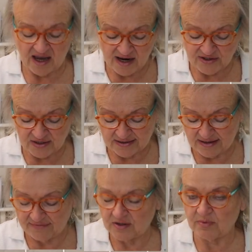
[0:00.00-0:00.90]
I just
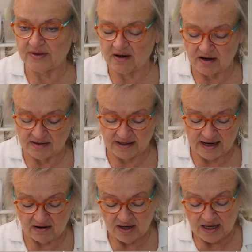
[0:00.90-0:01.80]
left it with the card cut
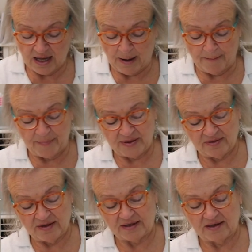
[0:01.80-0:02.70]
out. But
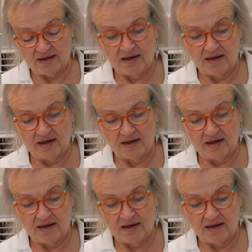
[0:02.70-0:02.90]
look,